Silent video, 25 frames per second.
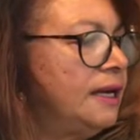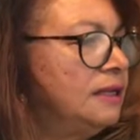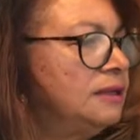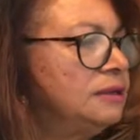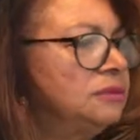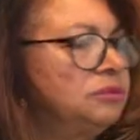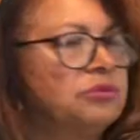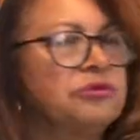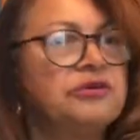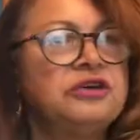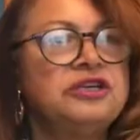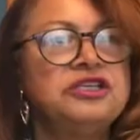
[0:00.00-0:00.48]

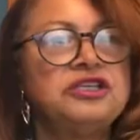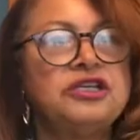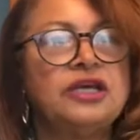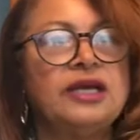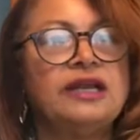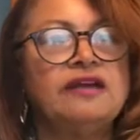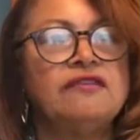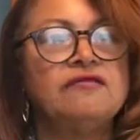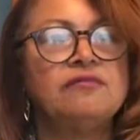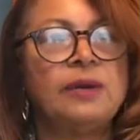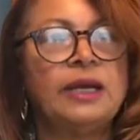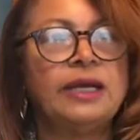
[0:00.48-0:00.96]
appreciate
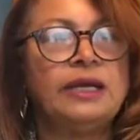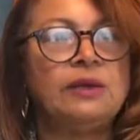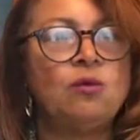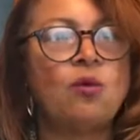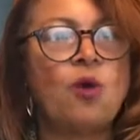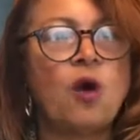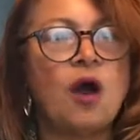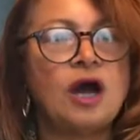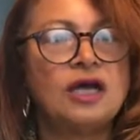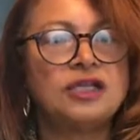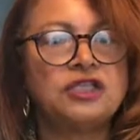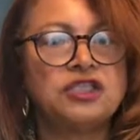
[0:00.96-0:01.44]
everybody
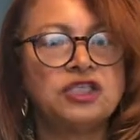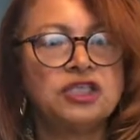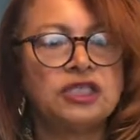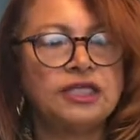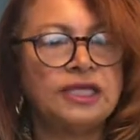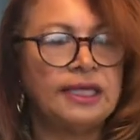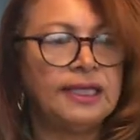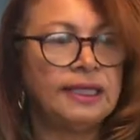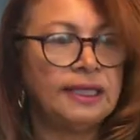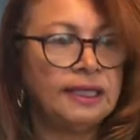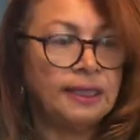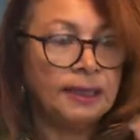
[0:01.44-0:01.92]
watching
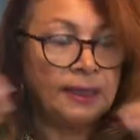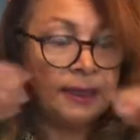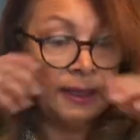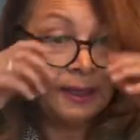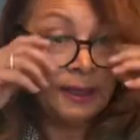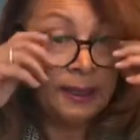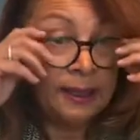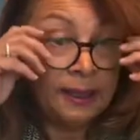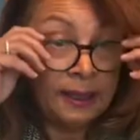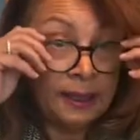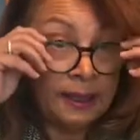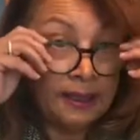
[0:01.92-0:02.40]
and
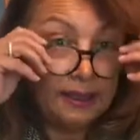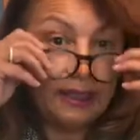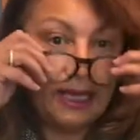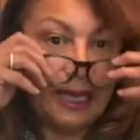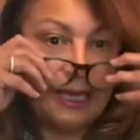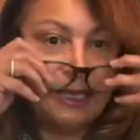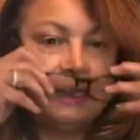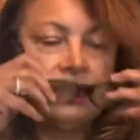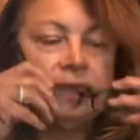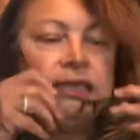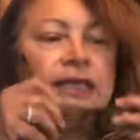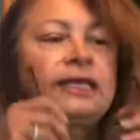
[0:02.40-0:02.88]

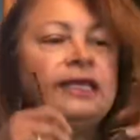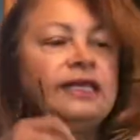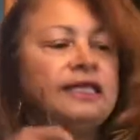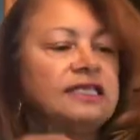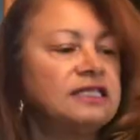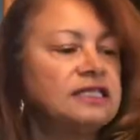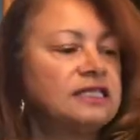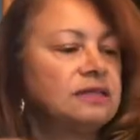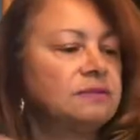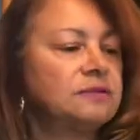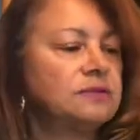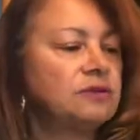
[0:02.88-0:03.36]
liking and
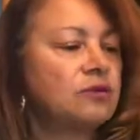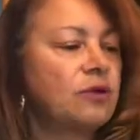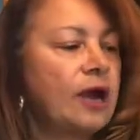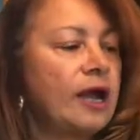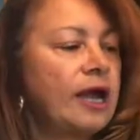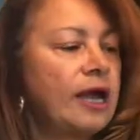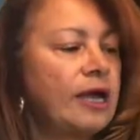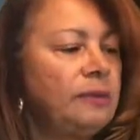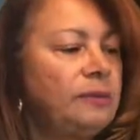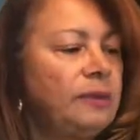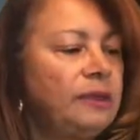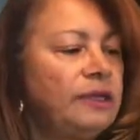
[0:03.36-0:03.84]

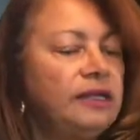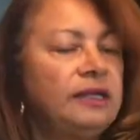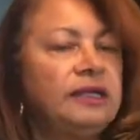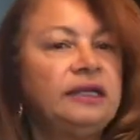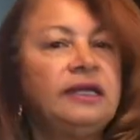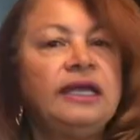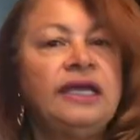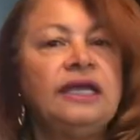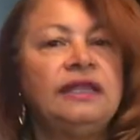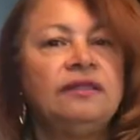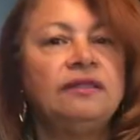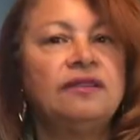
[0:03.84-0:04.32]
subscribing,
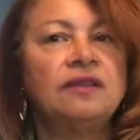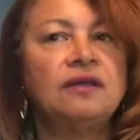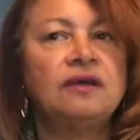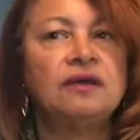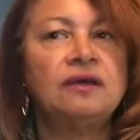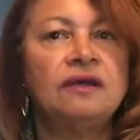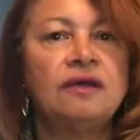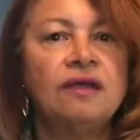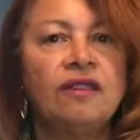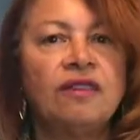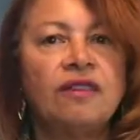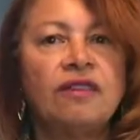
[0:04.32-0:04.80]
and hit the
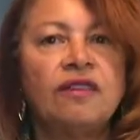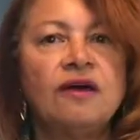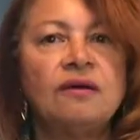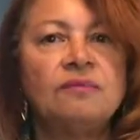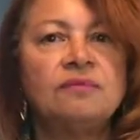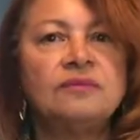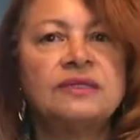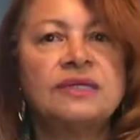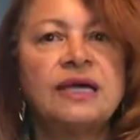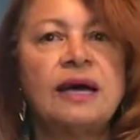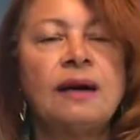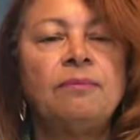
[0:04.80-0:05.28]

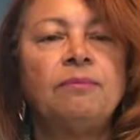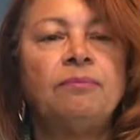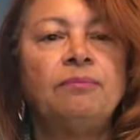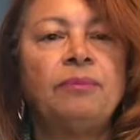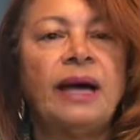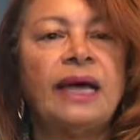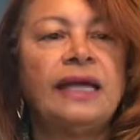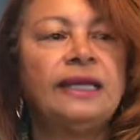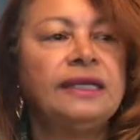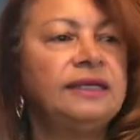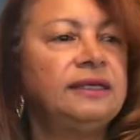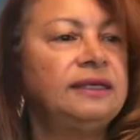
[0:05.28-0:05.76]
thumbs up
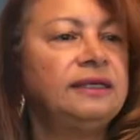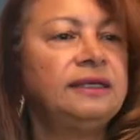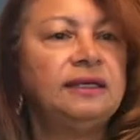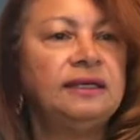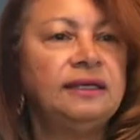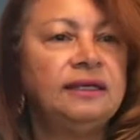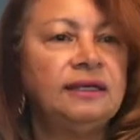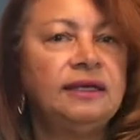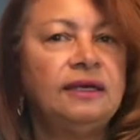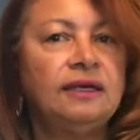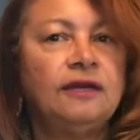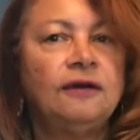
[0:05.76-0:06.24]
button.
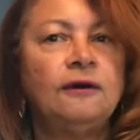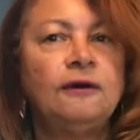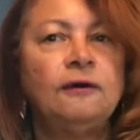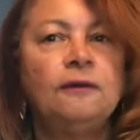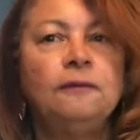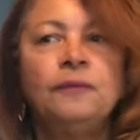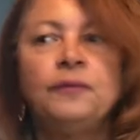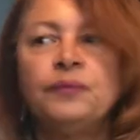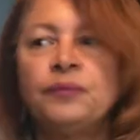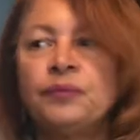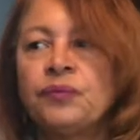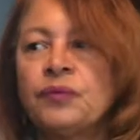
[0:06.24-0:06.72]
You know,
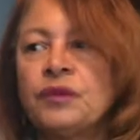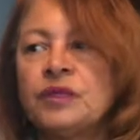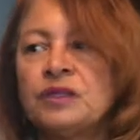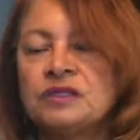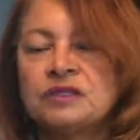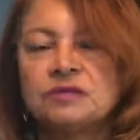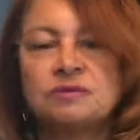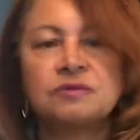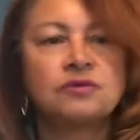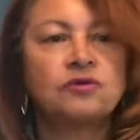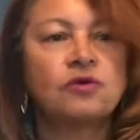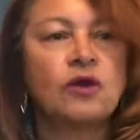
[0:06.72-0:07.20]

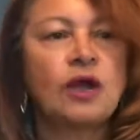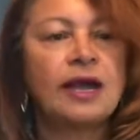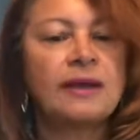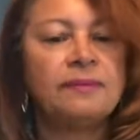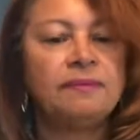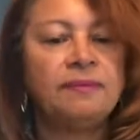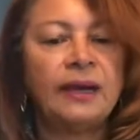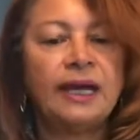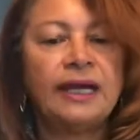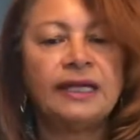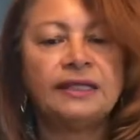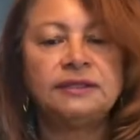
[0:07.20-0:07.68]
subscribe
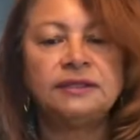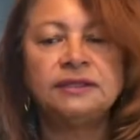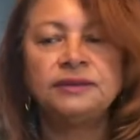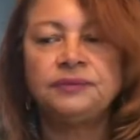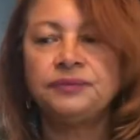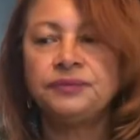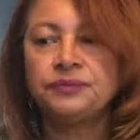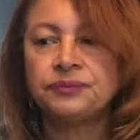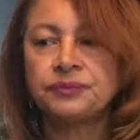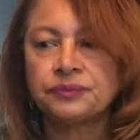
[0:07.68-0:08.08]
button.